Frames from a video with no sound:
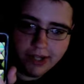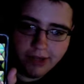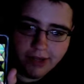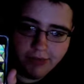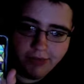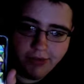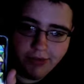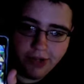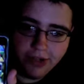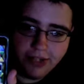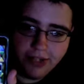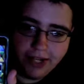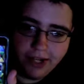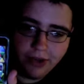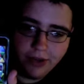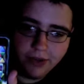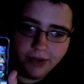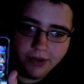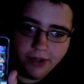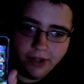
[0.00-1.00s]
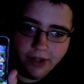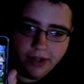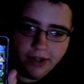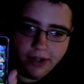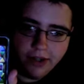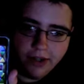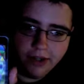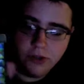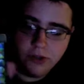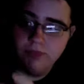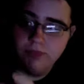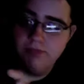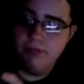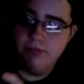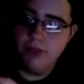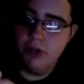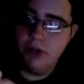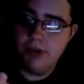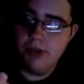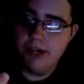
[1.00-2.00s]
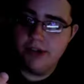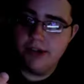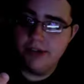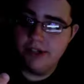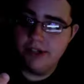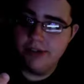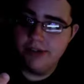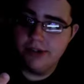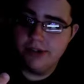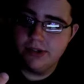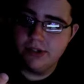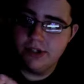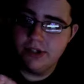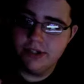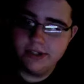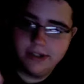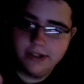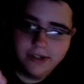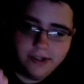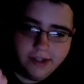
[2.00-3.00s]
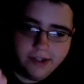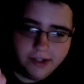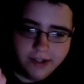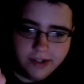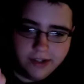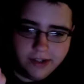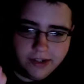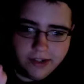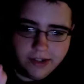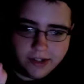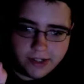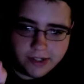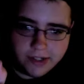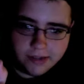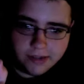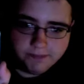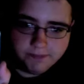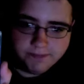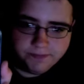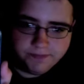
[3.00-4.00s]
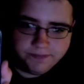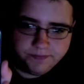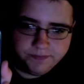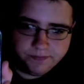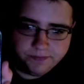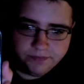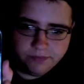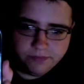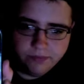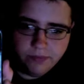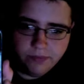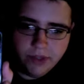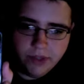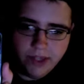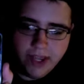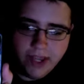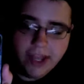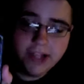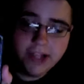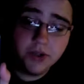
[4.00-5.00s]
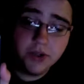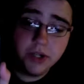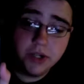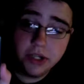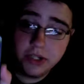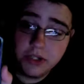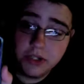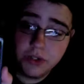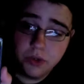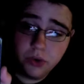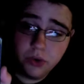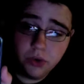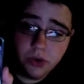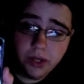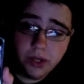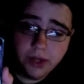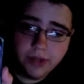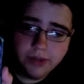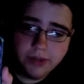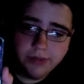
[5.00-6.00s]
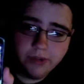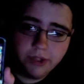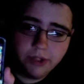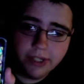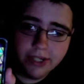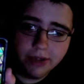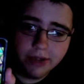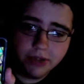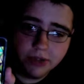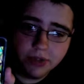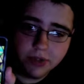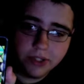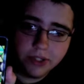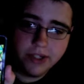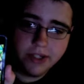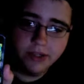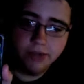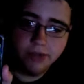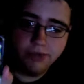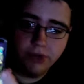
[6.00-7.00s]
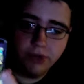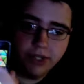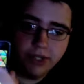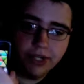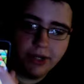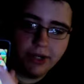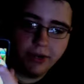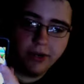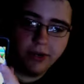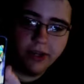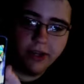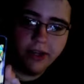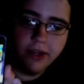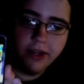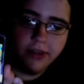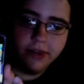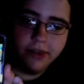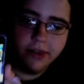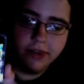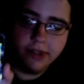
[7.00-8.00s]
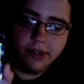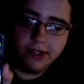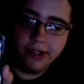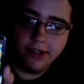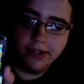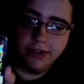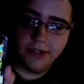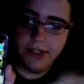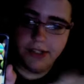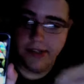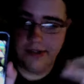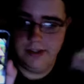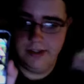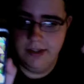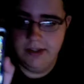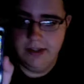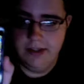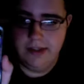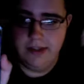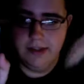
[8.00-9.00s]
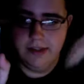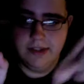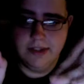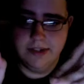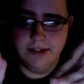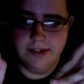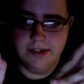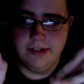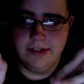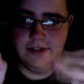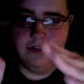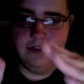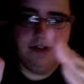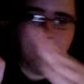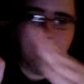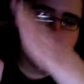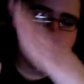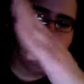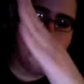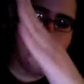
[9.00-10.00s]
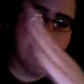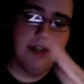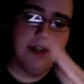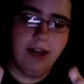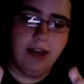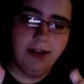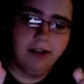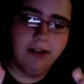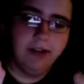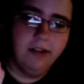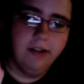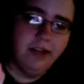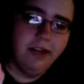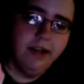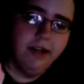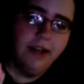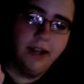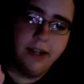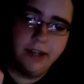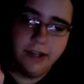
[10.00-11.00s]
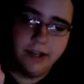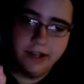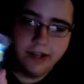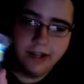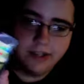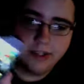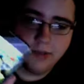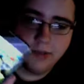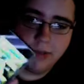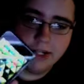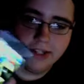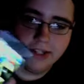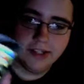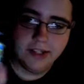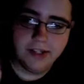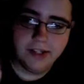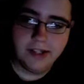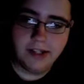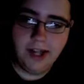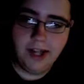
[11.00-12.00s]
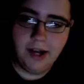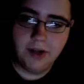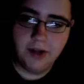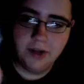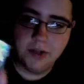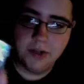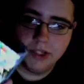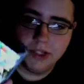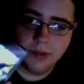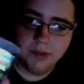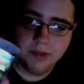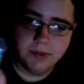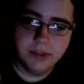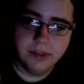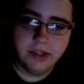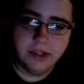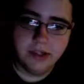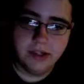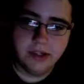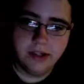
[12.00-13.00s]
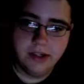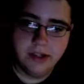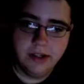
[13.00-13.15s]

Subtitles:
fell down. Oh, low battery, of course. And you can control how they fall down. So they either fall down like this or like that. And it depends on how you tip the